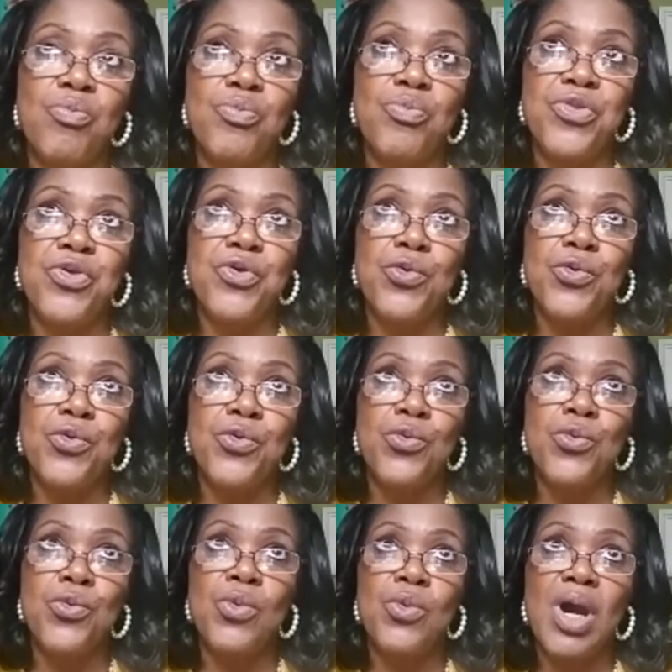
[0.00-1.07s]

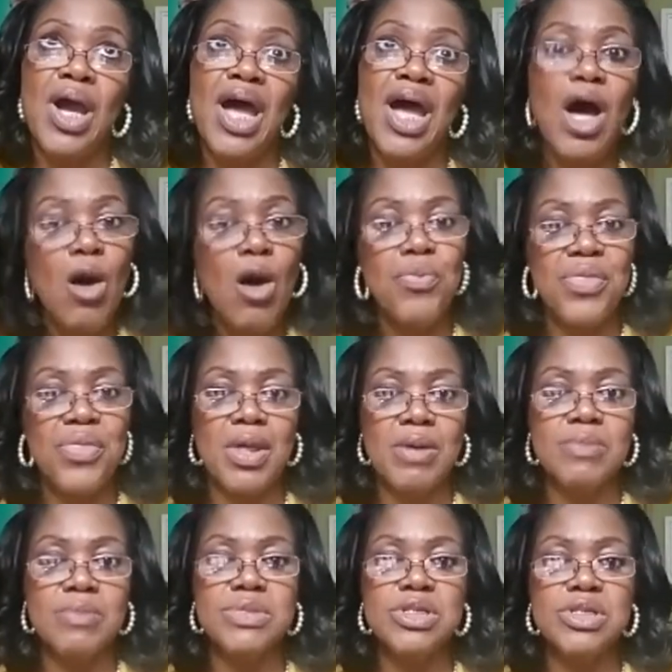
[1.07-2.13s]
to help
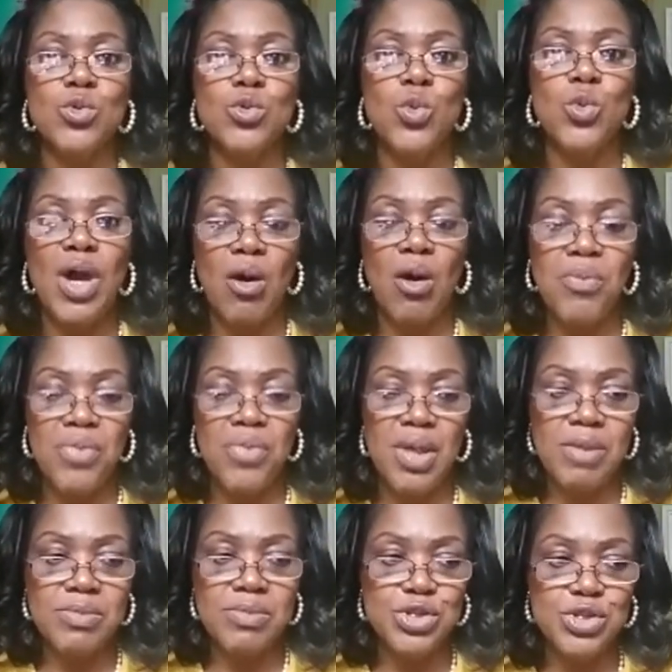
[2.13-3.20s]
them
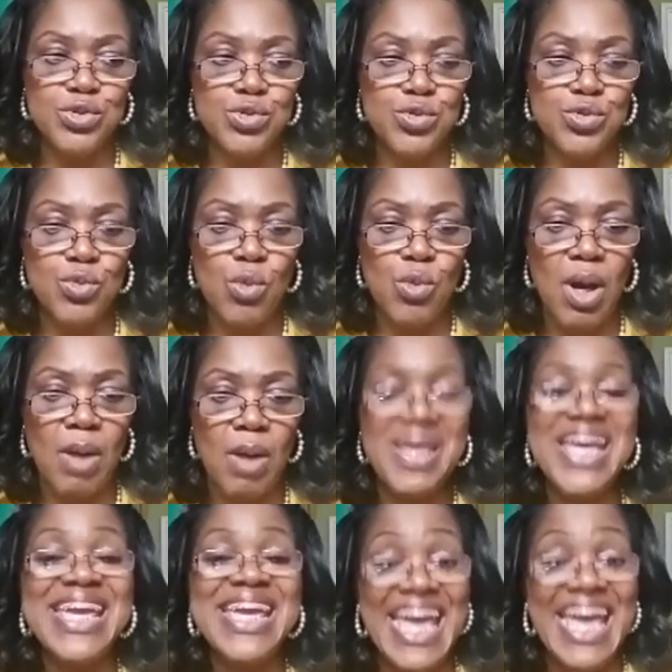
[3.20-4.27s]
to
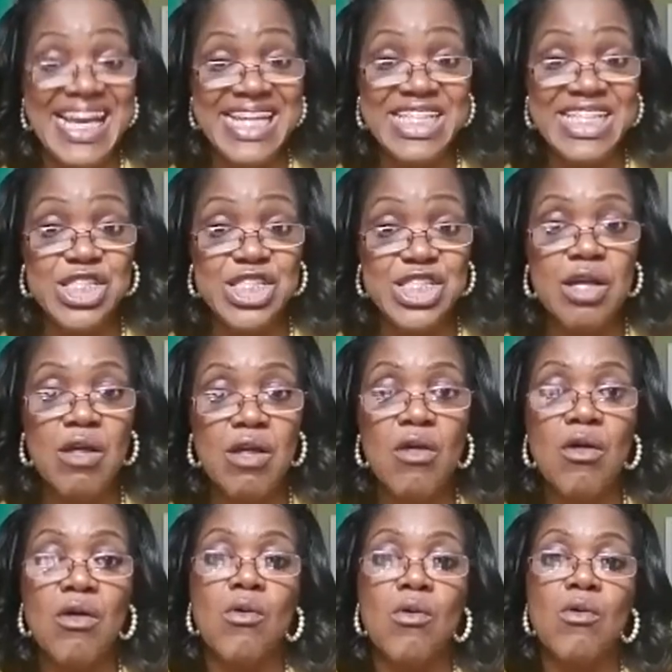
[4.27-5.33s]
engage.
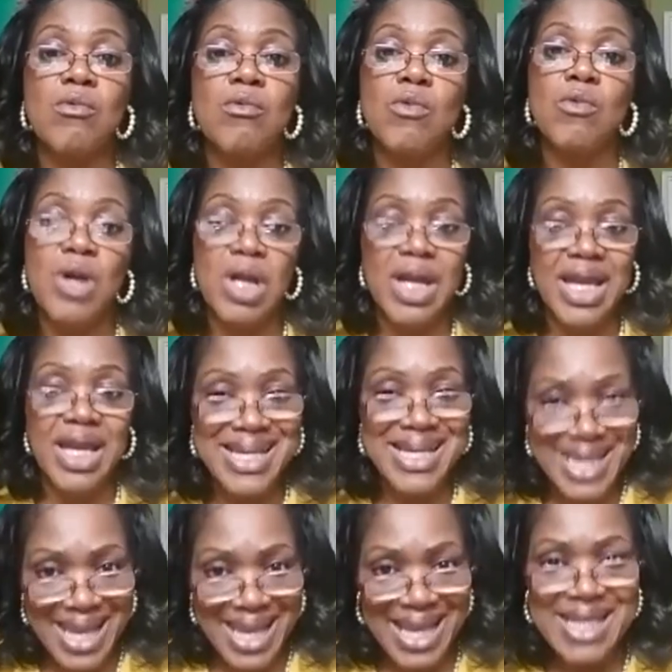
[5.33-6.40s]
We're going to
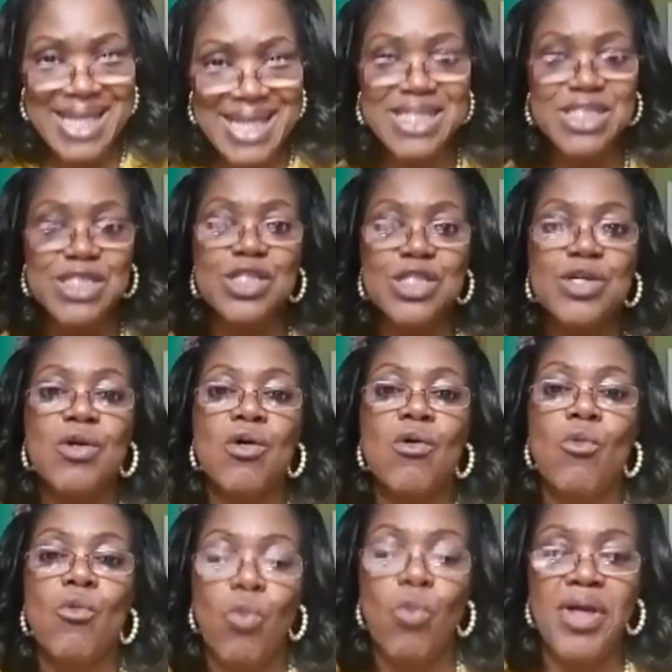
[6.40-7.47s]
engage
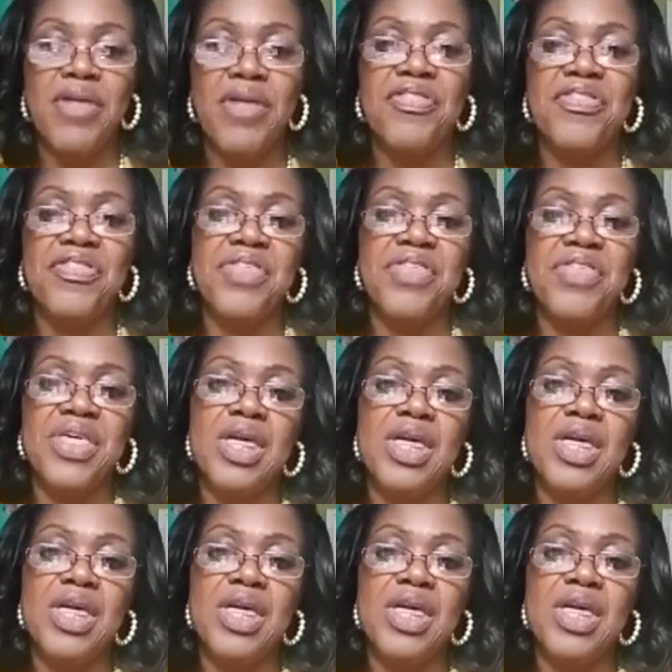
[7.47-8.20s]
with the